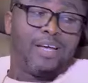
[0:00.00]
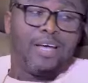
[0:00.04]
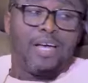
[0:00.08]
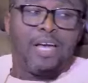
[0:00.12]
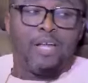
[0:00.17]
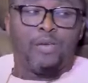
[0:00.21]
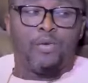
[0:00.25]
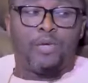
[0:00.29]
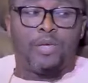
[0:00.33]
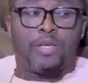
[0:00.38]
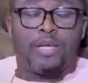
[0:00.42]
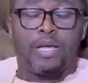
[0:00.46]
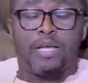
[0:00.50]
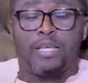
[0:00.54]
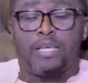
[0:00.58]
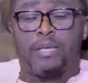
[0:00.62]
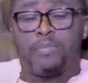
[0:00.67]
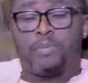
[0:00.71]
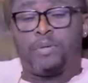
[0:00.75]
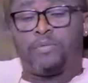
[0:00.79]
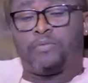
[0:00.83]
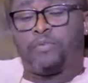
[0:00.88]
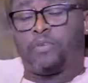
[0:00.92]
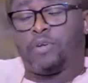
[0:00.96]
Thank you. Anyway, we
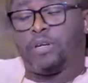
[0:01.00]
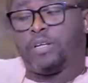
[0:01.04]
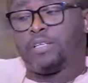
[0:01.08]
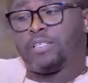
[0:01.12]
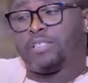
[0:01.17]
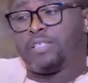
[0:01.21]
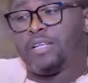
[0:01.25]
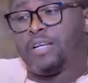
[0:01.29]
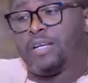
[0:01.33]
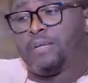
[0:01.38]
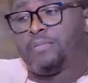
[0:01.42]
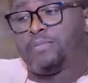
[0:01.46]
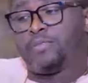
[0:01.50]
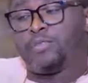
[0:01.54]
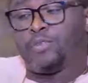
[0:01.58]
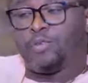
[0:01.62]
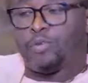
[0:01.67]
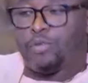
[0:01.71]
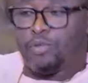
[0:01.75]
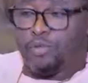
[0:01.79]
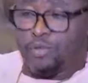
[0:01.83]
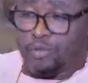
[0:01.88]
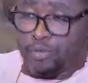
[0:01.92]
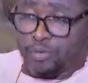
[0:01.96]
can keep it for next time
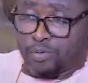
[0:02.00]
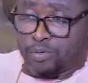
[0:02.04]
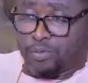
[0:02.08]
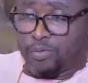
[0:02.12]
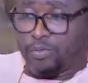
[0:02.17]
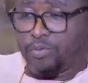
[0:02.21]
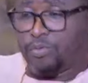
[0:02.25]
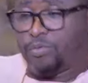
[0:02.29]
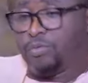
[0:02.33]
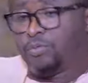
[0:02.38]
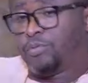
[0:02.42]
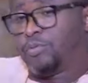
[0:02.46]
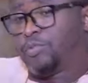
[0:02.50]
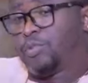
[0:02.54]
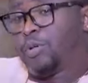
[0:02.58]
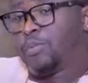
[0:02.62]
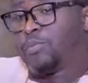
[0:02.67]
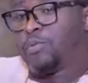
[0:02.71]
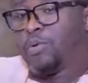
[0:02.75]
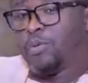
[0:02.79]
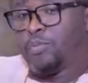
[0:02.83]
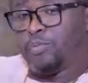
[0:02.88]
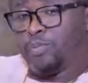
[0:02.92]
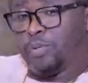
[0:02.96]
so you
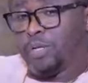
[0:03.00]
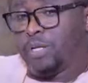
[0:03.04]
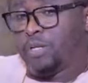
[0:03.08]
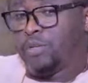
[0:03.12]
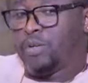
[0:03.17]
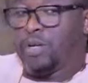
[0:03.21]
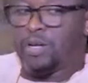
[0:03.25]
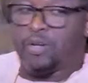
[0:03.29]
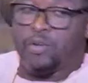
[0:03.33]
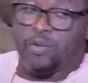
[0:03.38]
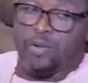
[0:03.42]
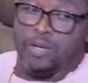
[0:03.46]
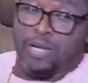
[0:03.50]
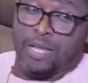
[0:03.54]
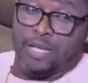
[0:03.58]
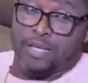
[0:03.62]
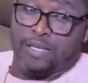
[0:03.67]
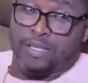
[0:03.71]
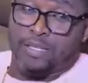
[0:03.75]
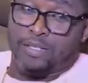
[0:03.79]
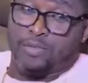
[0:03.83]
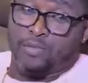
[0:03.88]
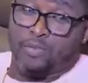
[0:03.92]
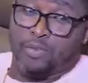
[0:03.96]
stop complaining. I don't
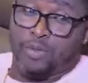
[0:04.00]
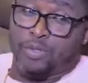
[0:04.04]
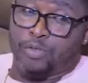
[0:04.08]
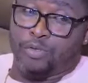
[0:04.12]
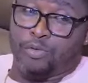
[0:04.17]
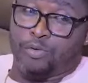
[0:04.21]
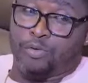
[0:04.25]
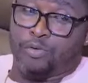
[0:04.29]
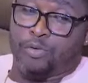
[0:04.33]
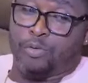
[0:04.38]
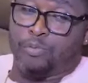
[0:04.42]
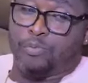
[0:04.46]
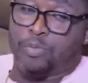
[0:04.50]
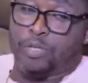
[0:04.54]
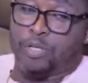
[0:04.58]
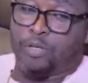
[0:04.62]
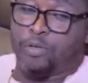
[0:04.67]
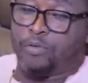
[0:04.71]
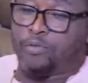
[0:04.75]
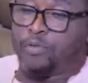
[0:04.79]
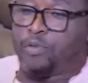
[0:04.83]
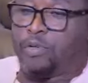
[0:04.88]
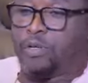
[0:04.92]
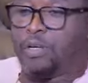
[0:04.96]
like it when you
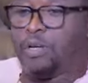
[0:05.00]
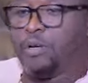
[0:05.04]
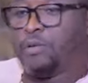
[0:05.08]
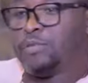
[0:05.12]
complain of